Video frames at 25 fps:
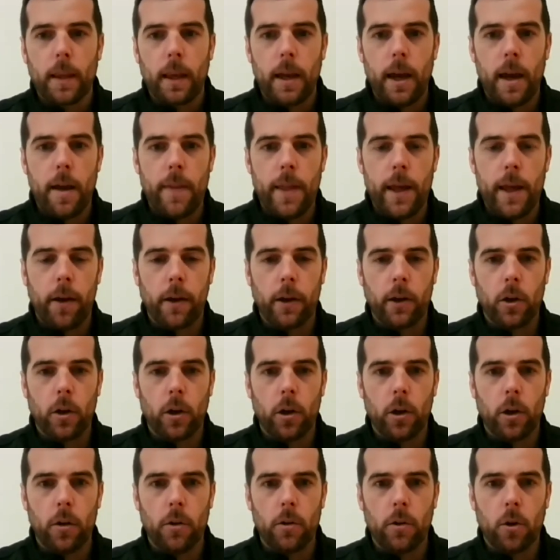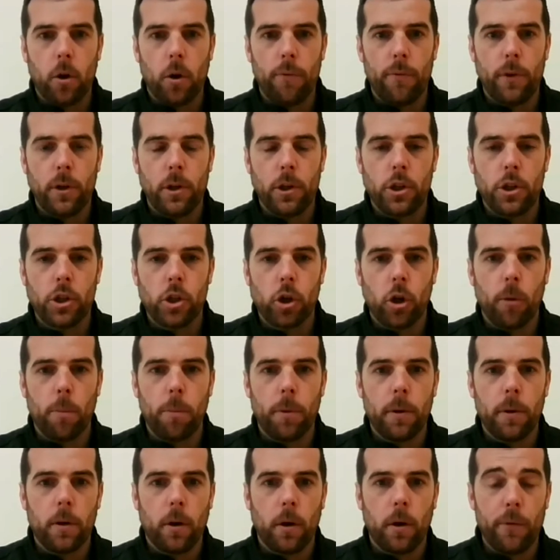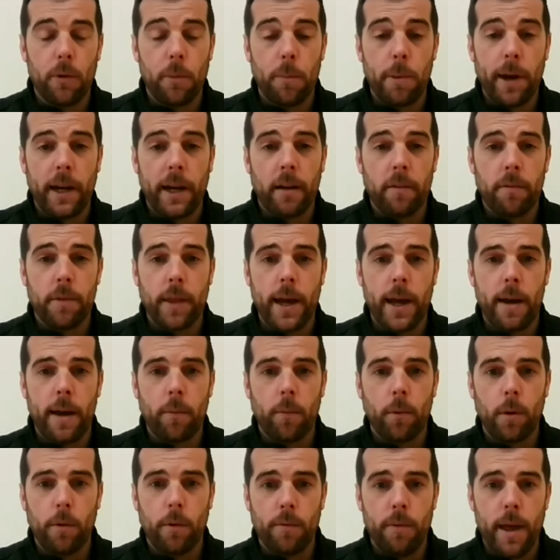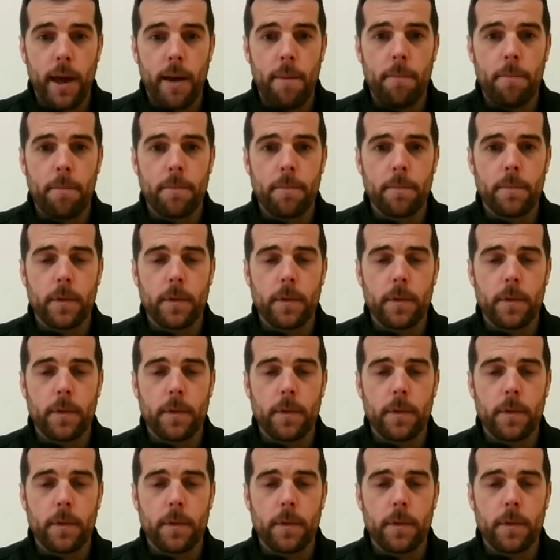and then I got offered a job off the back of that with them.